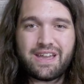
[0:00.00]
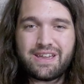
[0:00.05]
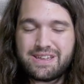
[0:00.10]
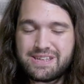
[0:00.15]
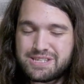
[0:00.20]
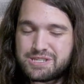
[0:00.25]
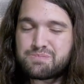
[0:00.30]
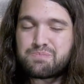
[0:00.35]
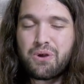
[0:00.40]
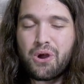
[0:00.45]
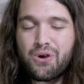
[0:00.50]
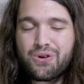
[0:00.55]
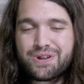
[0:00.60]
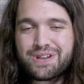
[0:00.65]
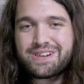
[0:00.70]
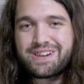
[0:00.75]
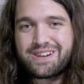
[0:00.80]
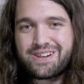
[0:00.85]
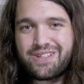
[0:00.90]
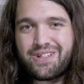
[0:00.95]
is
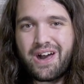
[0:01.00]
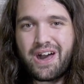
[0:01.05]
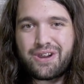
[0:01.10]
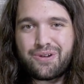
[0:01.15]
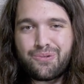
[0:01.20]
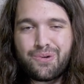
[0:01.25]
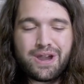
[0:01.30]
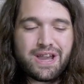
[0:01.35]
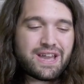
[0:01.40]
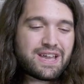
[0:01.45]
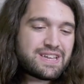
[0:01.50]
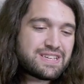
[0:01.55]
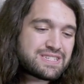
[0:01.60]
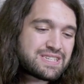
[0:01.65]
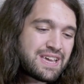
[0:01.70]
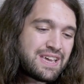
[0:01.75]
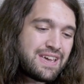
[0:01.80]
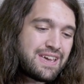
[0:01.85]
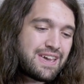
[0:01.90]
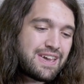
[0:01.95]
broken in a lot of
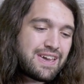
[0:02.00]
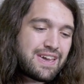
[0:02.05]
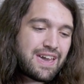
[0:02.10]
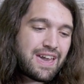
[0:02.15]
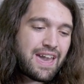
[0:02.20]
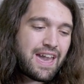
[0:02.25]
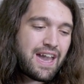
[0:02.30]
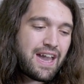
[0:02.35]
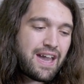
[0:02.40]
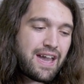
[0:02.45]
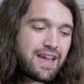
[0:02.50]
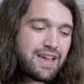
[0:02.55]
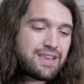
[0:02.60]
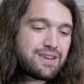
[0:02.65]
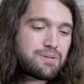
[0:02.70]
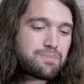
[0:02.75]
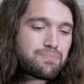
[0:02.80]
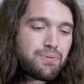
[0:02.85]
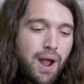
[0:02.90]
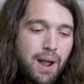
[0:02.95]
ways,
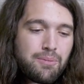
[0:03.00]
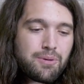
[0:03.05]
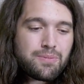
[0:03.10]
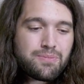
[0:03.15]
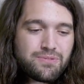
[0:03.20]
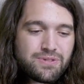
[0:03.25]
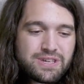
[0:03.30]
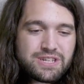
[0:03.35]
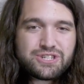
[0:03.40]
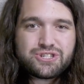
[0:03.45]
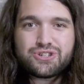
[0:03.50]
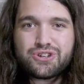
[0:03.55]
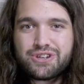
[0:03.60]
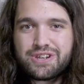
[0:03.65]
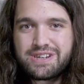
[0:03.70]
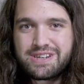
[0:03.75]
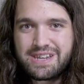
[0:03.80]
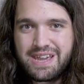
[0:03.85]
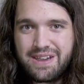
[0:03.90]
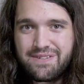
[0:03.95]
and probably
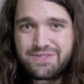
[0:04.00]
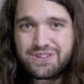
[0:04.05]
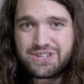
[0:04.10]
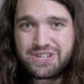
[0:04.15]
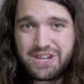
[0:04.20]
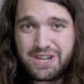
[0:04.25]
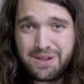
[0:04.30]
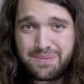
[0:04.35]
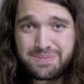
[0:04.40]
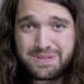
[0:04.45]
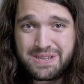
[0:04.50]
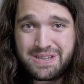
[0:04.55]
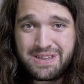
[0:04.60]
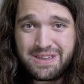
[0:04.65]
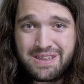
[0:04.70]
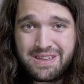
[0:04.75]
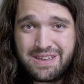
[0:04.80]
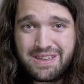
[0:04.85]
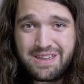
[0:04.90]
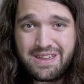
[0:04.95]
shouldn't have shipped,
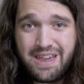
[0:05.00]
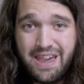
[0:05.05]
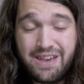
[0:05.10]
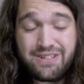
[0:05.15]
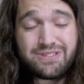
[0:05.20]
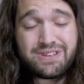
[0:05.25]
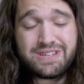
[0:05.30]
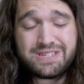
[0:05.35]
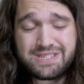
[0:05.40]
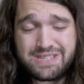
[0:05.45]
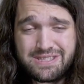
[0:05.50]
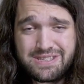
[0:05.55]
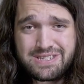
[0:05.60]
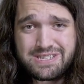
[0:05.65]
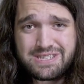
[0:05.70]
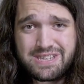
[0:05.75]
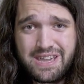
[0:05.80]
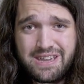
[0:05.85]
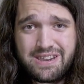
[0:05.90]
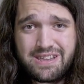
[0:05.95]
at least in the
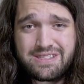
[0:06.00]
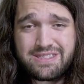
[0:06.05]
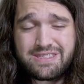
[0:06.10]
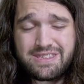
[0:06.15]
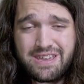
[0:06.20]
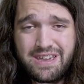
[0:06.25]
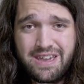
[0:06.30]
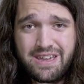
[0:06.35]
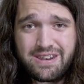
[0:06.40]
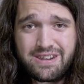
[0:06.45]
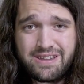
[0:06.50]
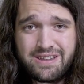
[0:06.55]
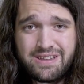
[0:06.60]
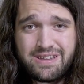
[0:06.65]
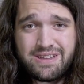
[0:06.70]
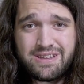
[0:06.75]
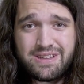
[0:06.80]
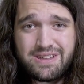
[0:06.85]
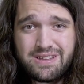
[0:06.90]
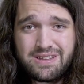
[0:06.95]
state it did.
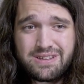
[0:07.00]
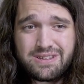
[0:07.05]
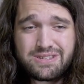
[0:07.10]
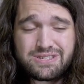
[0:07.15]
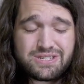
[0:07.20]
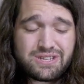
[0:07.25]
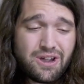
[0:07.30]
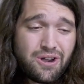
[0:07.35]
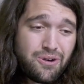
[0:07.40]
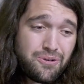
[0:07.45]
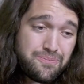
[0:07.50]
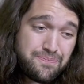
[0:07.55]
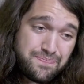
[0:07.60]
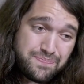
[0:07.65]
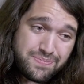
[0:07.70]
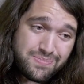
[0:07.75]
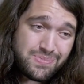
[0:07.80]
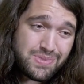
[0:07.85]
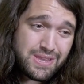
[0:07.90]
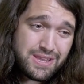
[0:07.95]
So
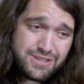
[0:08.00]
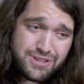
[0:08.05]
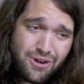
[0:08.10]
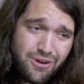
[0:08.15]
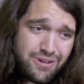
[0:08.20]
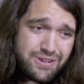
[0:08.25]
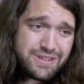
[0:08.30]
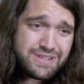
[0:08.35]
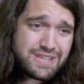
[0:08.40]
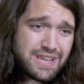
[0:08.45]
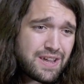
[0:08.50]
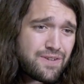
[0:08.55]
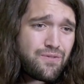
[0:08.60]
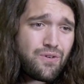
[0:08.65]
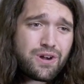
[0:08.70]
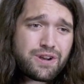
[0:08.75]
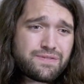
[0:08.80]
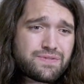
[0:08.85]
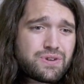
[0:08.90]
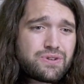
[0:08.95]
it's hard to say if
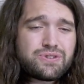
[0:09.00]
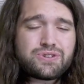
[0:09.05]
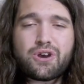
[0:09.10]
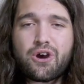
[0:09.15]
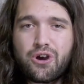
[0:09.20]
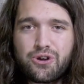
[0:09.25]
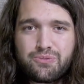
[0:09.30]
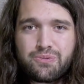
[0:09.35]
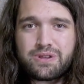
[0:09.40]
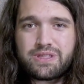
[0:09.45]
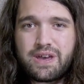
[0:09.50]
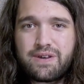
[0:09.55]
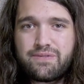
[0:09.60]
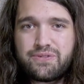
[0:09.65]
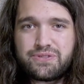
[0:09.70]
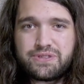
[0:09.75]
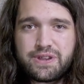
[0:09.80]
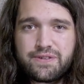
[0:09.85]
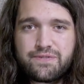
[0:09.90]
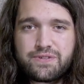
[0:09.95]
one of those hardware
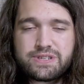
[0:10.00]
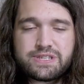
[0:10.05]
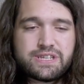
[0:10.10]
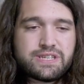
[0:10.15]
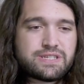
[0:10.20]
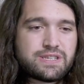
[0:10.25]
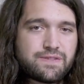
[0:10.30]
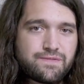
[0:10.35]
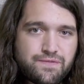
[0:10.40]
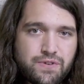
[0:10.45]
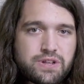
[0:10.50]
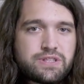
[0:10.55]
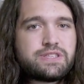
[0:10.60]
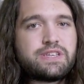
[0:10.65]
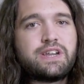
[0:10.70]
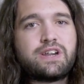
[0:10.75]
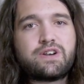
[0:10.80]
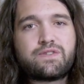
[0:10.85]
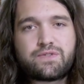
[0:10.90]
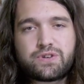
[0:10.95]
level differences in
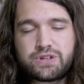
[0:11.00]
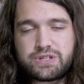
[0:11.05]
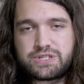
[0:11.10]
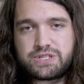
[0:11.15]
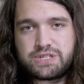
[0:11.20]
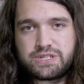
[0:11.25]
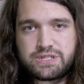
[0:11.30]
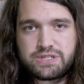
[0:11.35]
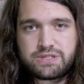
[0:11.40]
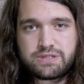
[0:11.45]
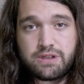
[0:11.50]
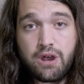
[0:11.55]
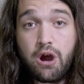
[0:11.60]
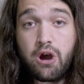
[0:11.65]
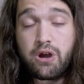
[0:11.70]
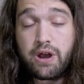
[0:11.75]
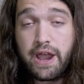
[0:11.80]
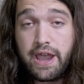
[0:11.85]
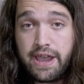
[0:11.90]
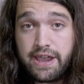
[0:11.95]
Frontier versus
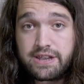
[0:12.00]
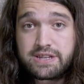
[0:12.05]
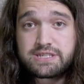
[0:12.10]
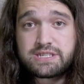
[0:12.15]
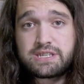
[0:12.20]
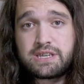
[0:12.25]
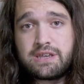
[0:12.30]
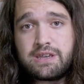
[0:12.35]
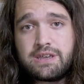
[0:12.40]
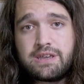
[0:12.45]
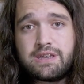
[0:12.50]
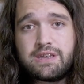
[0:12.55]
RX